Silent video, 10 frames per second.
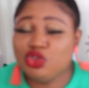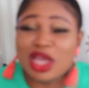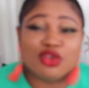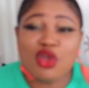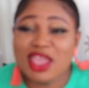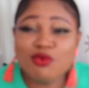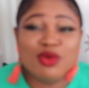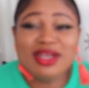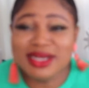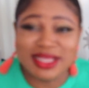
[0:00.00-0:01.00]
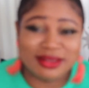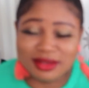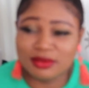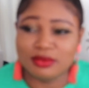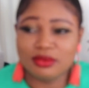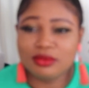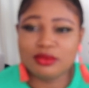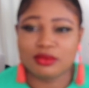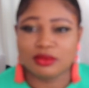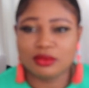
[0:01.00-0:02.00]
you are not willing
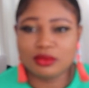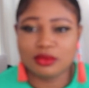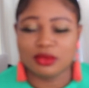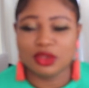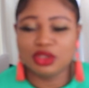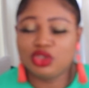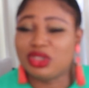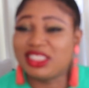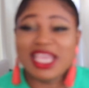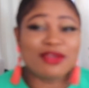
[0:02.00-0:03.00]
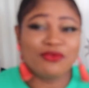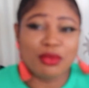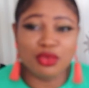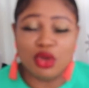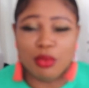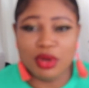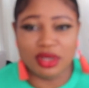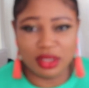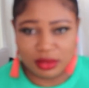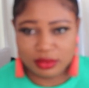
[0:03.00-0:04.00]
to take from nobody?